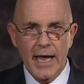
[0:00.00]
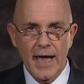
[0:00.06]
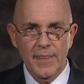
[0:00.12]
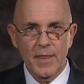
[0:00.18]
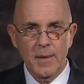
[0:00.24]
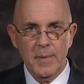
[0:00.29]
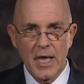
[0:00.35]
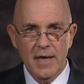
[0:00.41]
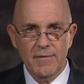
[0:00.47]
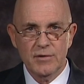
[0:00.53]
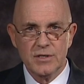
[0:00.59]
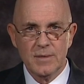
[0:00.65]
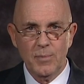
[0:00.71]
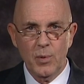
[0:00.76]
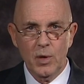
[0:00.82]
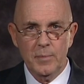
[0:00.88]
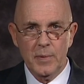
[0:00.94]
at the Behavior
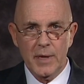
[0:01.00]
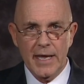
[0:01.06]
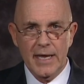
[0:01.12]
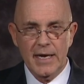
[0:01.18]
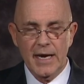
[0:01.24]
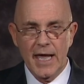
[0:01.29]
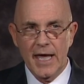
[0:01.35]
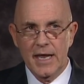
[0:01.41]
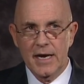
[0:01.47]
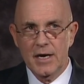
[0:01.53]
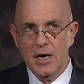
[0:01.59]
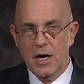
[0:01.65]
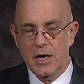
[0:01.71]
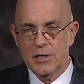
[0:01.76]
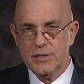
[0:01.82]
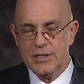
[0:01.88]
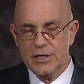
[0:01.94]
Support Plan and
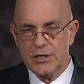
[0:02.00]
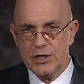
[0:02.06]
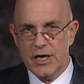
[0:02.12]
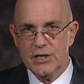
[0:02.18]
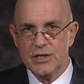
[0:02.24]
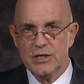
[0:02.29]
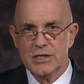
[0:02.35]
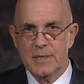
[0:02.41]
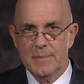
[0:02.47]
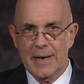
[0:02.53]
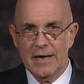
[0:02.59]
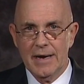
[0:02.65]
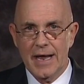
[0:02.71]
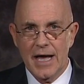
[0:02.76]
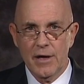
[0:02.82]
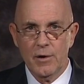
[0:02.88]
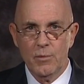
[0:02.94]
our suggestions about
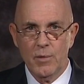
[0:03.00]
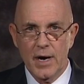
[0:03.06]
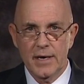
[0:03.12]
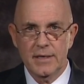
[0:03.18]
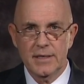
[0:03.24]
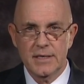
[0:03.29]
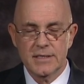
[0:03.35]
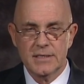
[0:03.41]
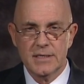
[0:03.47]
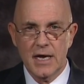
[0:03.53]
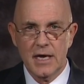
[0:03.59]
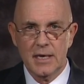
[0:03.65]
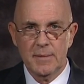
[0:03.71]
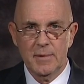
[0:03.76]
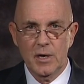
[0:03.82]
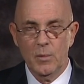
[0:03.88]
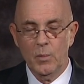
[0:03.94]
how to write this
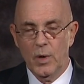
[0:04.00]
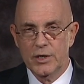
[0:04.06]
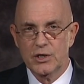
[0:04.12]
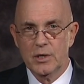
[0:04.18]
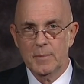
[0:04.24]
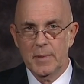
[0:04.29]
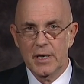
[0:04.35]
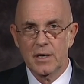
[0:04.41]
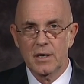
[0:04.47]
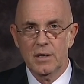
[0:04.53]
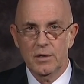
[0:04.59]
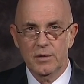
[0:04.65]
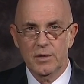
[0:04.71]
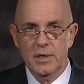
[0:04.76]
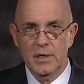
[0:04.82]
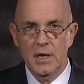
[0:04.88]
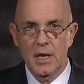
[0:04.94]
document and what should be
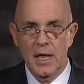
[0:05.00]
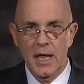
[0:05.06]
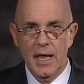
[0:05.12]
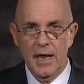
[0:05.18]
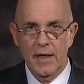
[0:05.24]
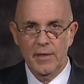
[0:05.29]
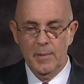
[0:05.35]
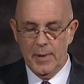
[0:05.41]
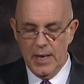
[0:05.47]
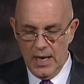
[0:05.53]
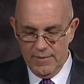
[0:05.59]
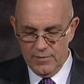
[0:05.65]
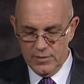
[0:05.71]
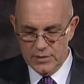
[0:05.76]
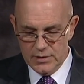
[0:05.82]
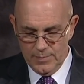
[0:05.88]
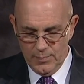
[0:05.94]
included in the
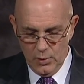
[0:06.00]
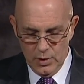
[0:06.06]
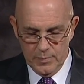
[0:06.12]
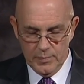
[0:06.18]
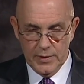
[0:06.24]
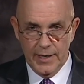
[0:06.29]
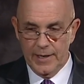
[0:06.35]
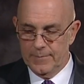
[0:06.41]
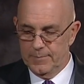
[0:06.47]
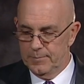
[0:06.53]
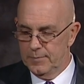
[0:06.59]
Behavior Support Plan.